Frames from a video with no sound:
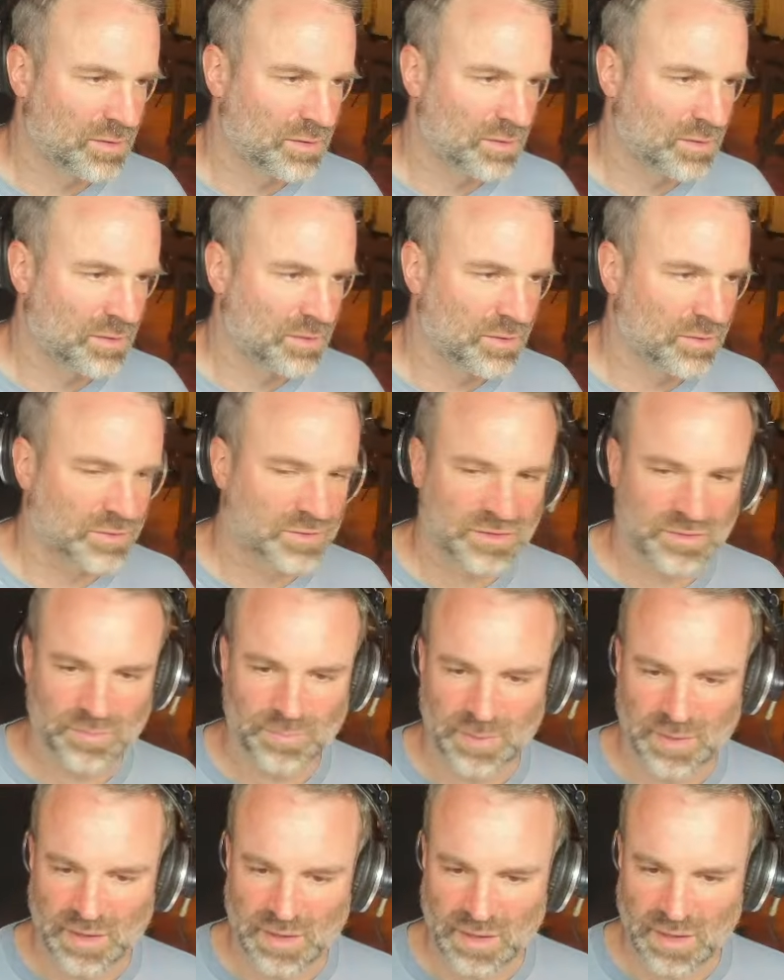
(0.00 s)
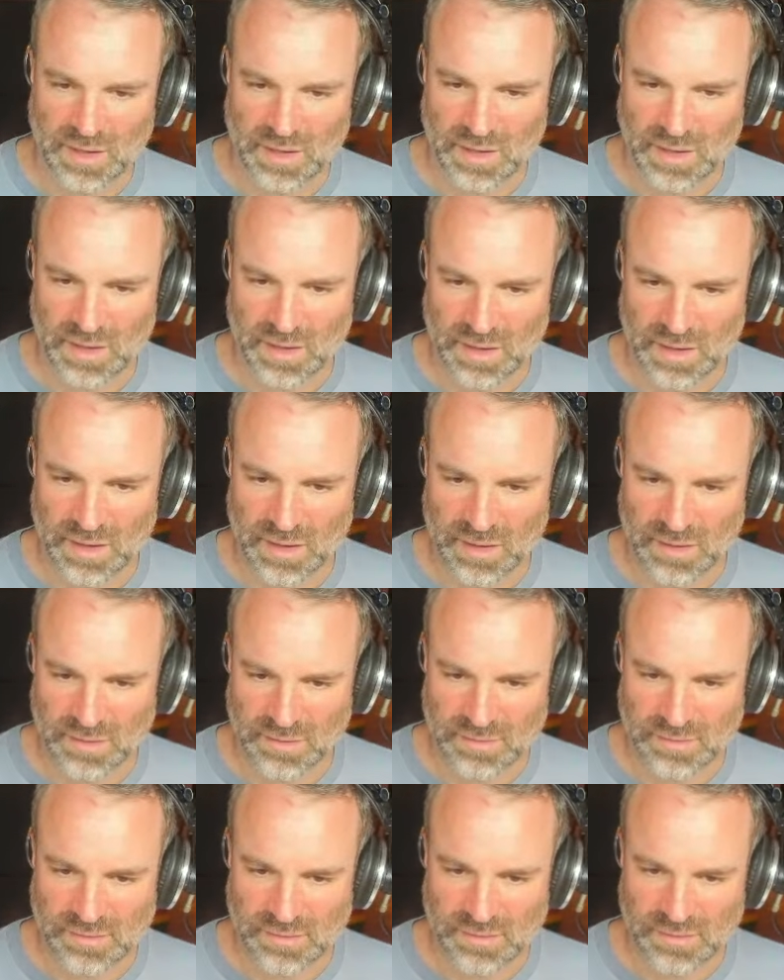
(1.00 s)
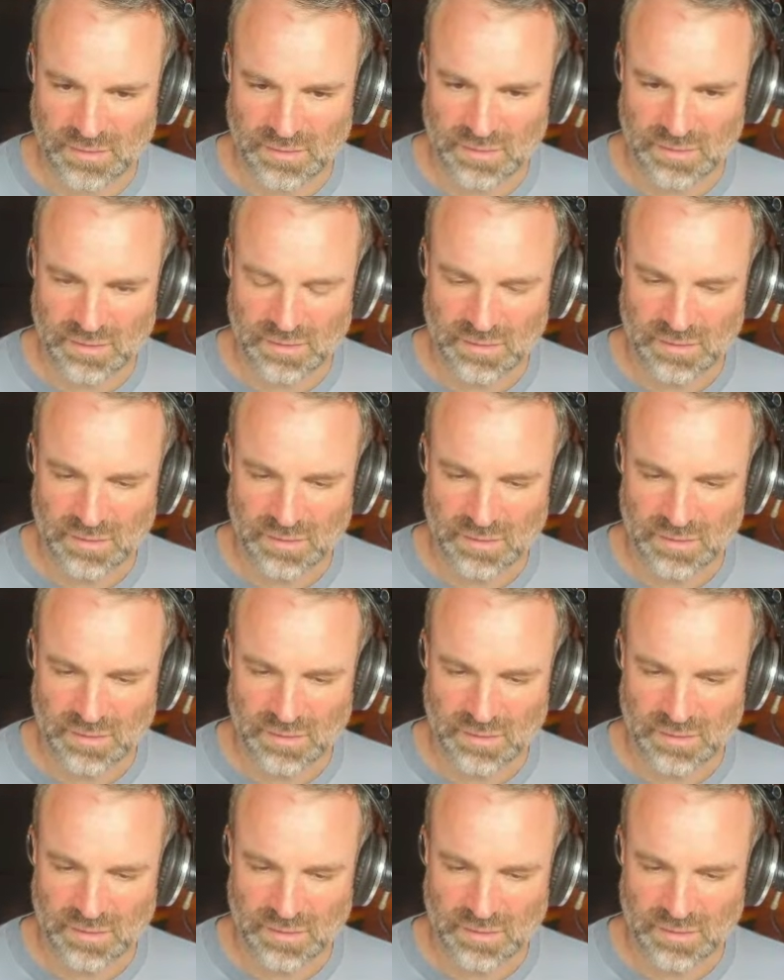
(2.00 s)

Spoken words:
OSC pitch.